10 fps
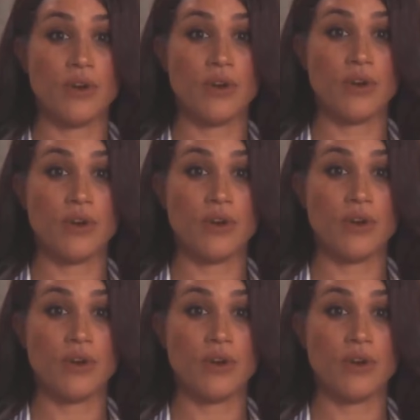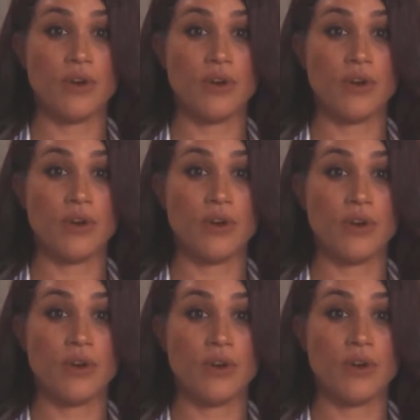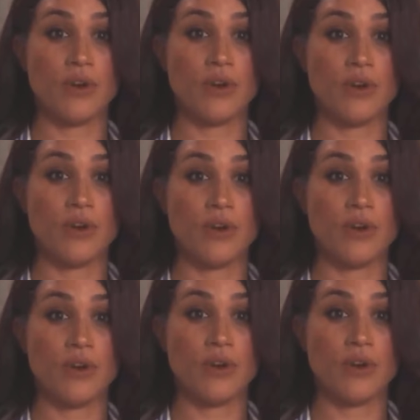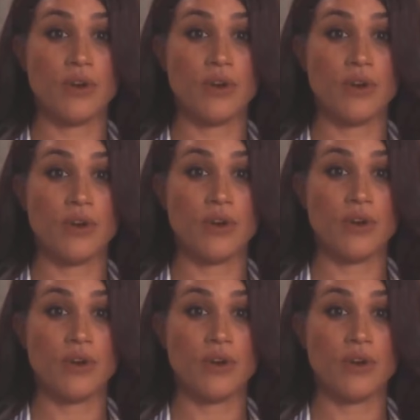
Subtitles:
(silent)